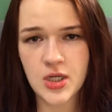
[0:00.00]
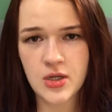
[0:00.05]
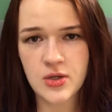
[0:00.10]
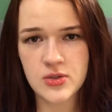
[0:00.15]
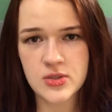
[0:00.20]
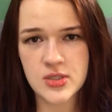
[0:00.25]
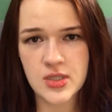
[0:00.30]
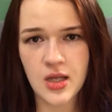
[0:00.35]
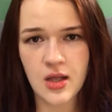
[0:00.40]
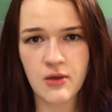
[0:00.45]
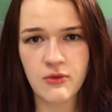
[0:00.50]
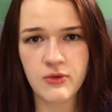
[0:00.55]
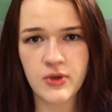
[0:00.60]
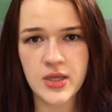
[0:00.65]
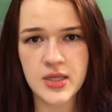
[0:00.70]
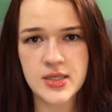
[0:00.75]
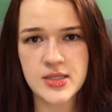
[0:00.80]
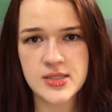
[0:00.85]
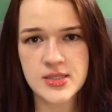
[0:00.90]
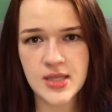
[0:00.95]
yourself
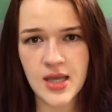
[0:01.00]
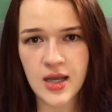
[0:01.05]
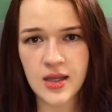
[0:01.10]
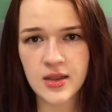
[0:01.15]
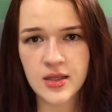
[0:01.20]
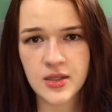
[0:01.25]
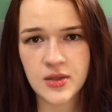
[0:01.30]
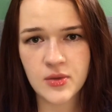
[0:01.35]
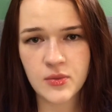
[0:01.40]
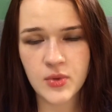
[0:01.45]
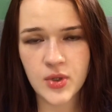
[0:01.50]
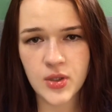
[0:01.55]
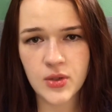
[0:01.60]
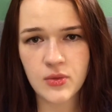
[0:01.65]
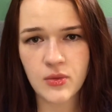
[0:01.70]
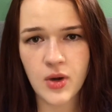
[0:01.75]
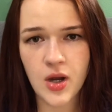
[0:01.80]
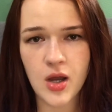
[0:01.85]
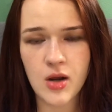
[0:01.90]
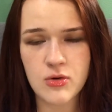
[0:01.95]
exactly the way you
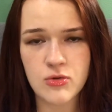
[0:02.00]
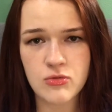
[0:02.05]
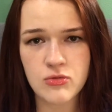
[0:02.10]
are